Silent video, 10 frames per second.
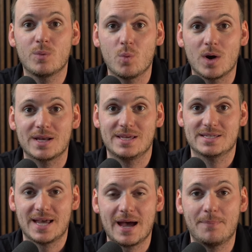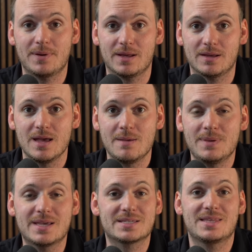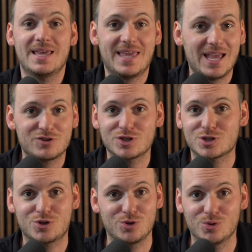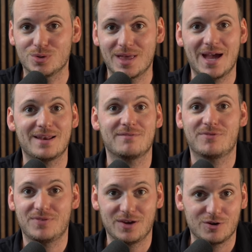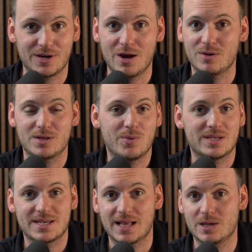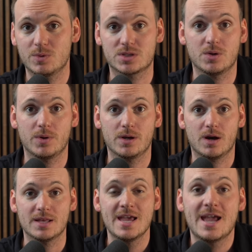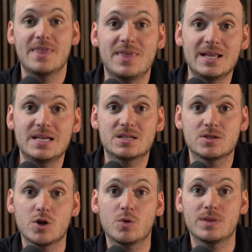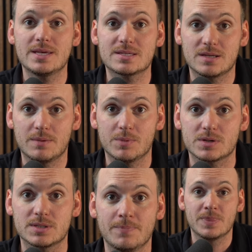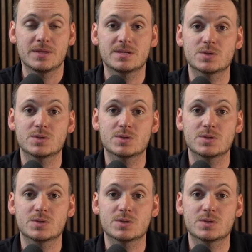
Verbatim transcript: what is happening because they can't just Google that and figure it out and know exactly what's going on. And they need to know these numbers. This is